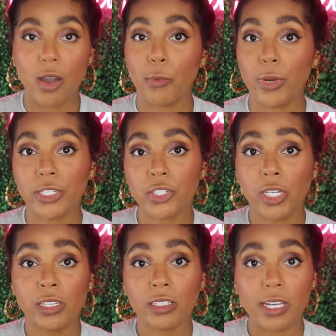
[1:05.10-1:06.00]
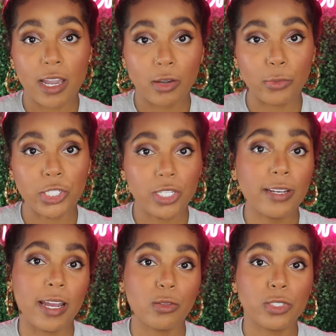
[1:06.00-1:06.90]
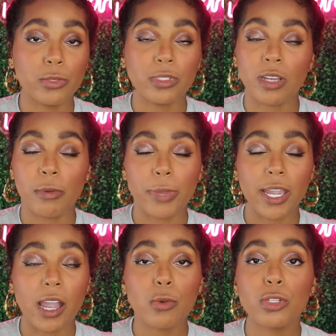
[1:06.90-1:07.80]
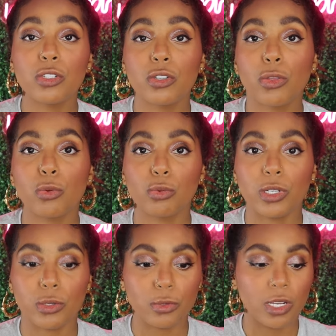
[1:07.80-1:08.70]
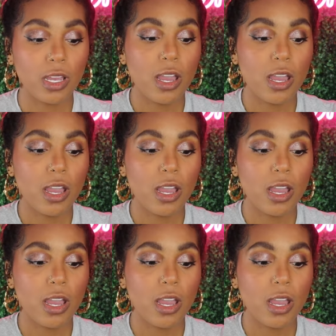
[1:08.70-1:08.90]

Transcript: when she announced she was coming back, I was thrilled.